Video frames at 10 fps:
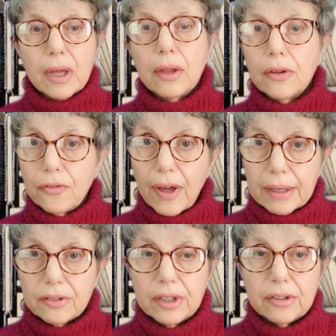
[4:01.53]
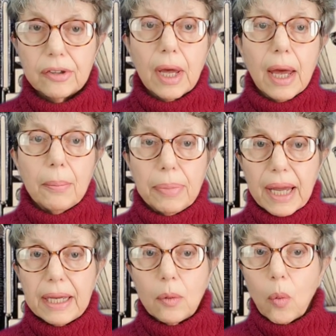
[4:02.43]
The fact is,
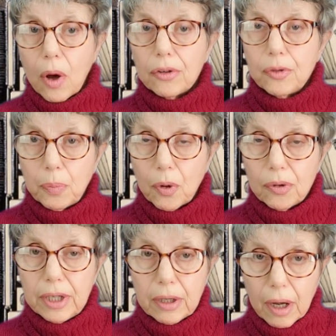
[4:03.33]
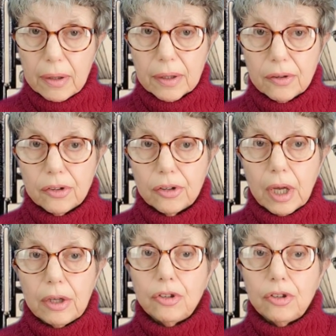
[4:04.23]
Blake was born in Holland